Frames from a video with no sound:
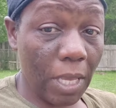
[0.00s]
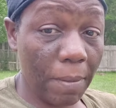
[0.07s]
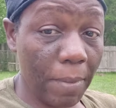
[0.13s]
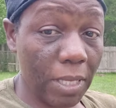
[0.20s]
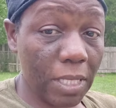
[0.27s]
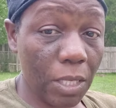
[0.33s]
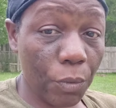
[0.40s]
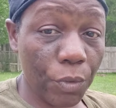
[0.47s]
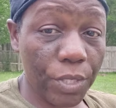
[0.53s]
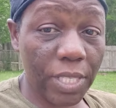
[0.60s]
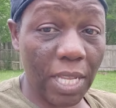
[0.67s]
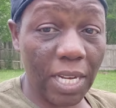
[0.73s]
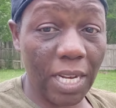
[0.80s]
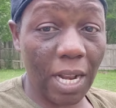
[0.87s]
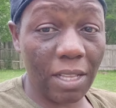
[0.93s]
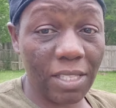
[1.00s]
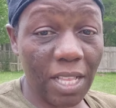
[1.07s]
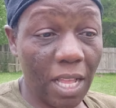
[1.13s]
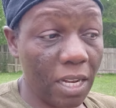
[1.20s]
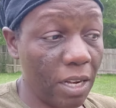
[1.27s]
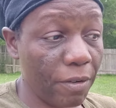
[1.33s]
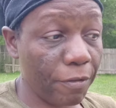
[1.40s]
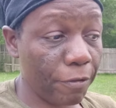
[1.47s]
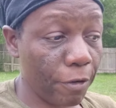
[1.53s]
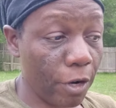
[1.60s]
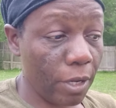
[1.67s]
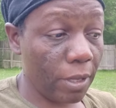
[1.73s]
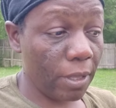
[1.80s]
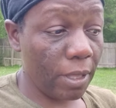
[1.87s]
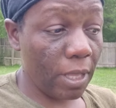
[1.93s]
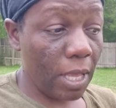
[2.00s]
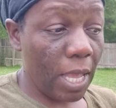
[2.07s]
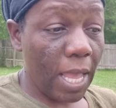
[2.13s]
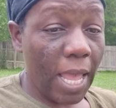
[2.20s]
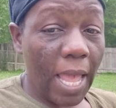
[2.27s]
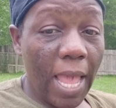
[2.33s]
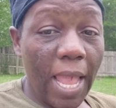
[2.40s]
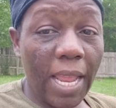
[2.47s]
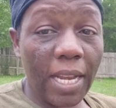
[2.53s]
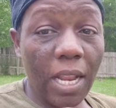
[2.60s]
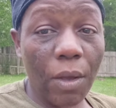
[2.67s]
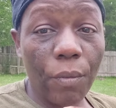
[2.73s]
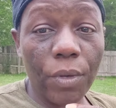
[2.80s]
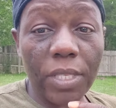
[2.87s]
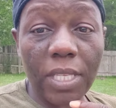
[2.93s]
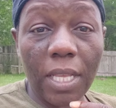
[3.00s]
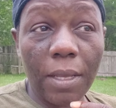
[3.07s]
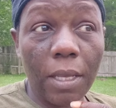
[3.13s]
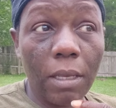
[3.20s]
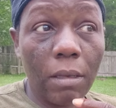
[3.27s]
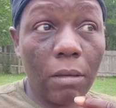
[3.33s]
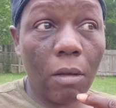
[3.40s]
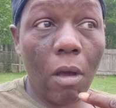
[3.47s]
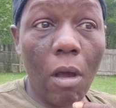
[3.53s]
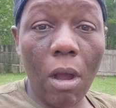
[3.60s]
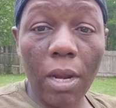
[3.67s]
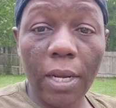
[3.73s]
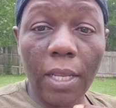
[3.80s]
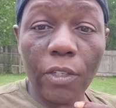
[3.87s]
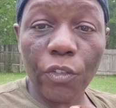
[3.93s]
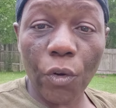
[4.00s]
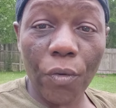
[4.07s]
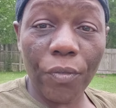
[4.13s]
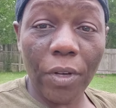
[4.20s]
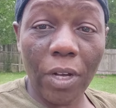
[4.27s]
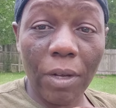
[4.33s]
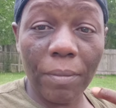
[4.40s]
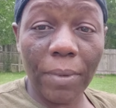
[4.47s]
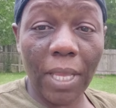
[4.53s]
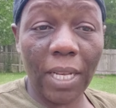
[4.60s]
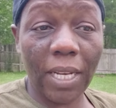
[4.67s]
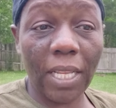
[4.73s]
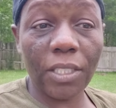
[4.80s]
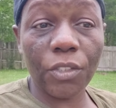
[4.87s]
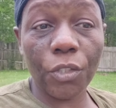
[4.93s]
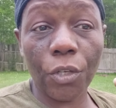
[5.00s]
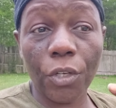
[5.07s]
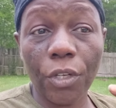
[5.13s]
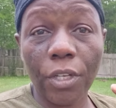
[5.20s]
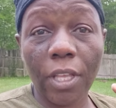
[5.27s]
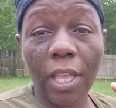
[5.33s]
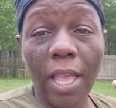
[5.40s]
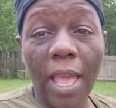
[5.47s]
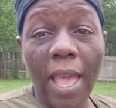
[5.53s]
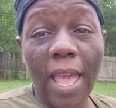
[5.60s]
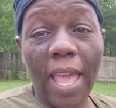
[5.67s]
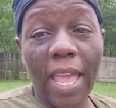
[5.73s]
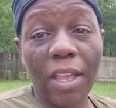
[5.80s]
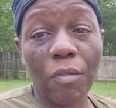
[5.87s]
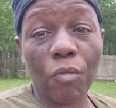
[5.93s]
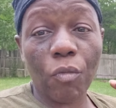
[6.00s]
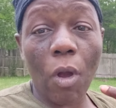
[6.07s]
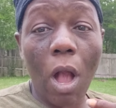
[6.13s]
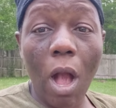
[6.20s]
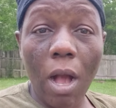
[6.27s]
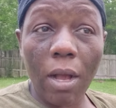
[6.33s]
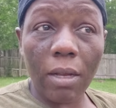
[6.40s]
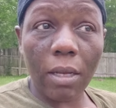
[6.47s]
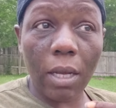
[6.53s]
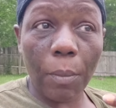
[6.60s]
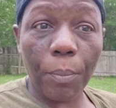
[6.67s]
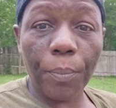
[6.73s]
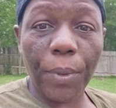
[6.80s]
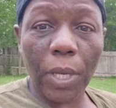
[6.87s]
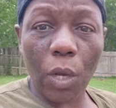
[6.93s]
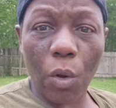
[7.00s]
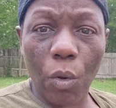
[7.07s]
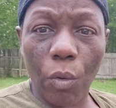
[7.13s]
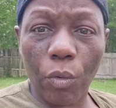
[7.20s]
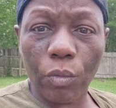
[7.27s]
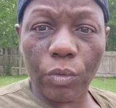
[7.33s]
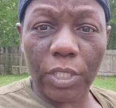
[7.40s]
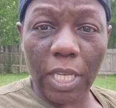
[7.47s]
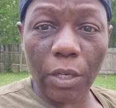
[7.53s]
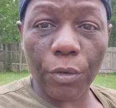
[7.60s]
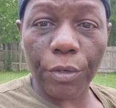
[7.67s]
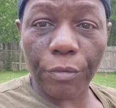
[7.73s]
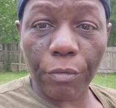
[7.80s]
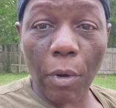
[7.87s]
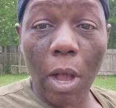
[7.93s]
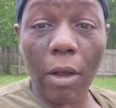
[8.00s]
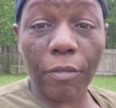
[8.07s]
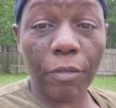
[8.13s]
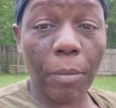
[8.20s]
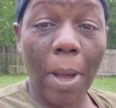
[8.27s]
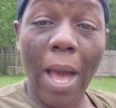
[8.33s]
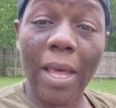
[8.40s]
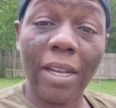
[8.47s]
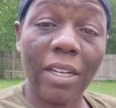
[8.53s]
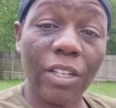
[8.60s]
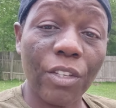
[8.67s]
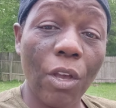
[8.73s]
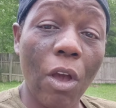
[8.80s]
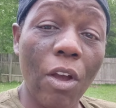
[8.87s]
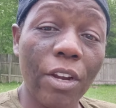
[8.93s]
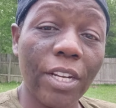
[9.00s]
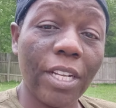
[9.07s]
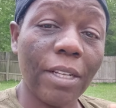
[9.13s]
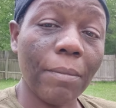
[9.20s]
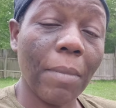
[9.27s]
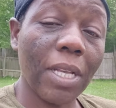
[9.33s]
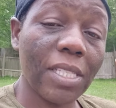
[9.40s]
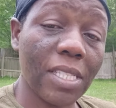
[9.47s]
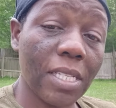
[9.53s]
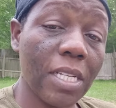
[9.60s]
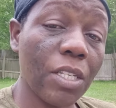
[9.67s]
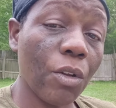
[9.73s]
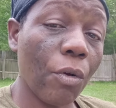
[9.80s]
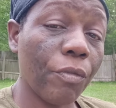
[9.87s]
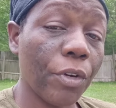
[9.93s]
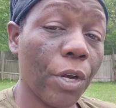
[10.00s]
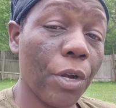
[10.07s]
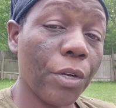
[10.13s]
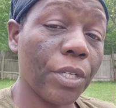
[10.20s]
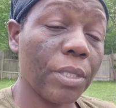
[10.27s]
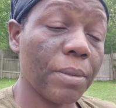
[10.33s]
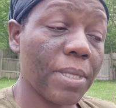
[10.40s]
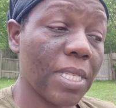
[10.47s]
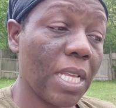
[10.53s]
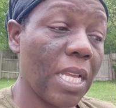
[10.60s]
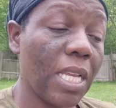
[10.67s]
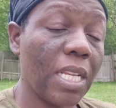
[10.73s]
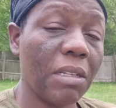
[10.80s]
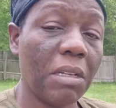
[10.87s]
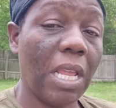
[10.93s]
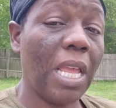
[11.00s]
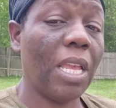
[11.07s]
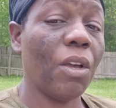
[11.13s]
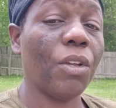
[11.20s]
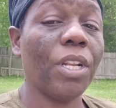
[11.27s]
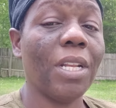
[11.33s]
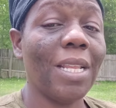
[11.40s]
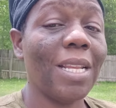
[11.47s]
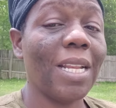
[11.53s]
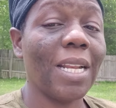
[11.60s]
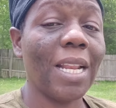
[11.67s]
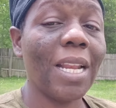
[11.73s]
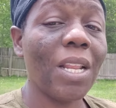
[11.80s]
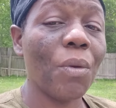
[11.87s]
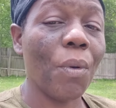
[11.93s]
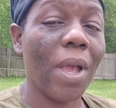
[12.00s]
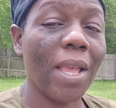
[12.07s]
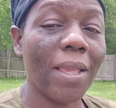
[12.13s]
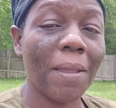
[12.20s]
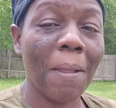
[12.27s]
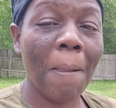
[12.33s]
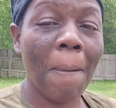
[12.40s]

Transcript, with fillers: Me and my son were standing outside the front, and there was a car that drove up, and they took a rock, a big old decorative rock from out of the yard, and my son overheard them saying they ain't gonna need it anyway.